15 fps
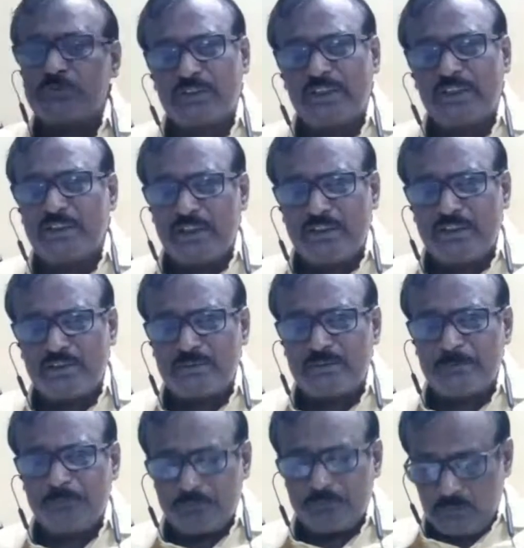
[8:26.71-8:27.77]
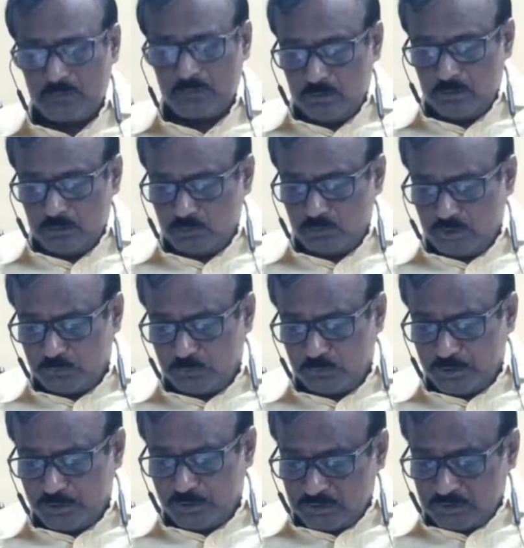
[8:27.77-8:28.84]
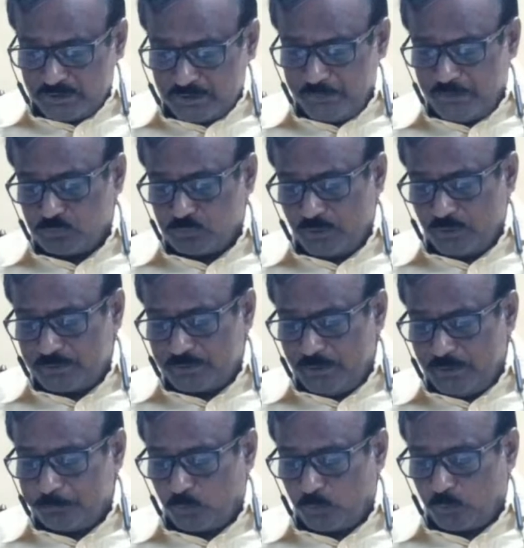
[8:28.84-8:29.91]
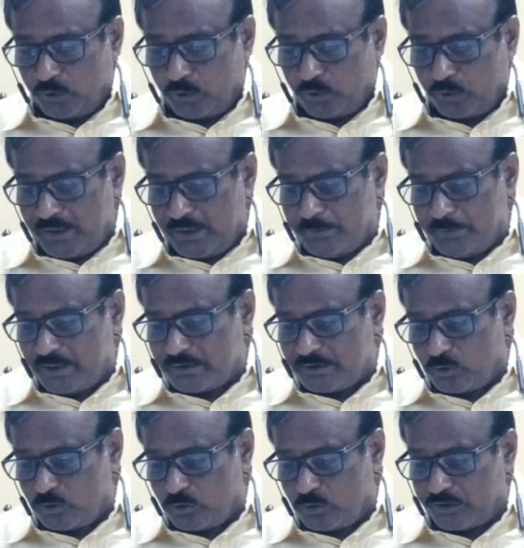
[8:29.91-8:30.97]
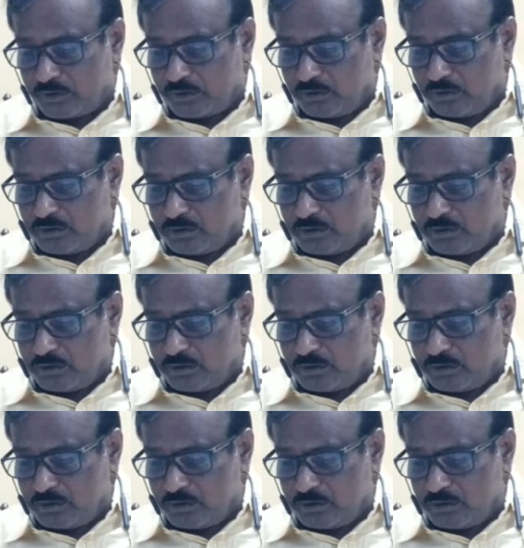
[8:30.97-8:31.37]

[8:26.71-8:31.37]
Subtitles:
arrest without, that means who has been proclaimed as an offender